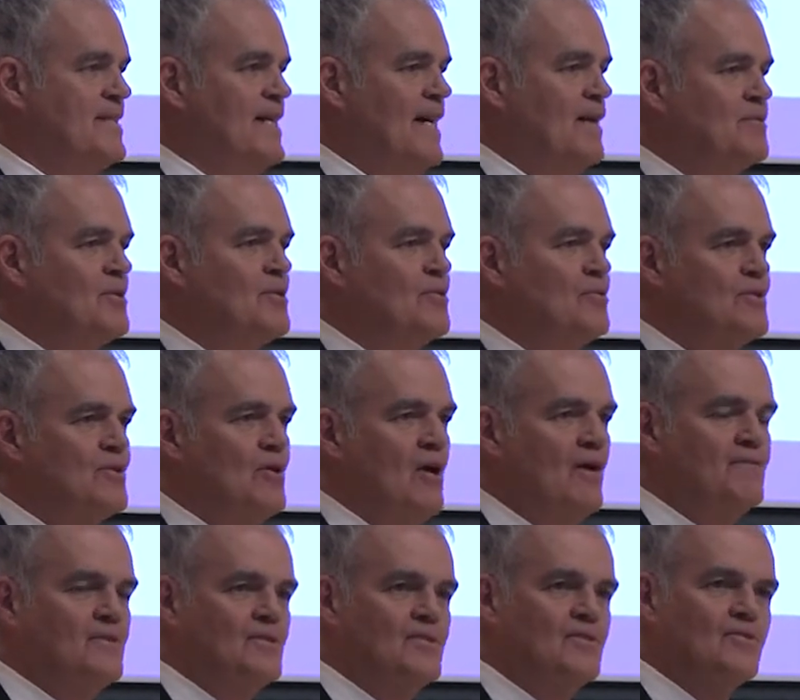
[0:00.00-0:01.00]
I went to his
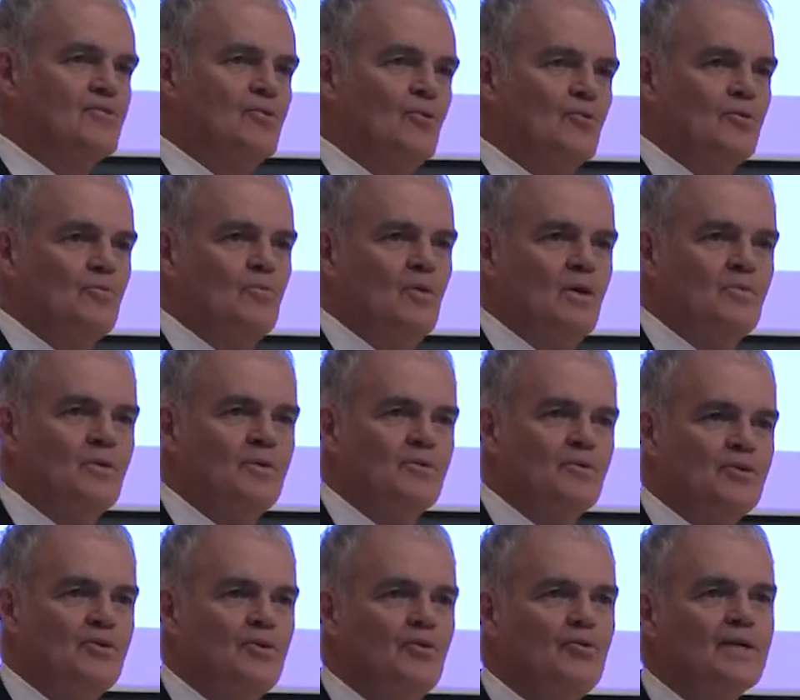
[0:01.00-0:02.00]
office and told him what we
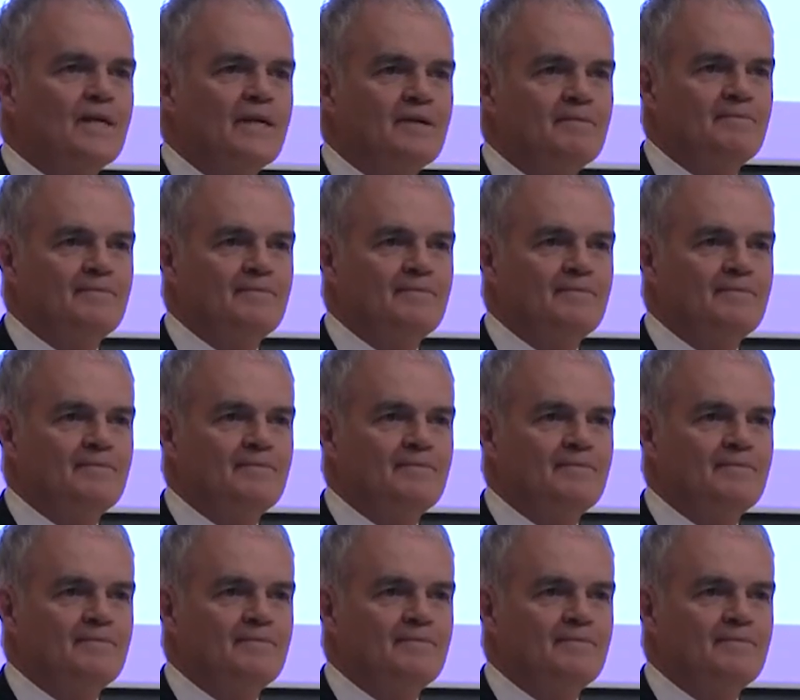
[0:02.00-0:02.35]
were doing.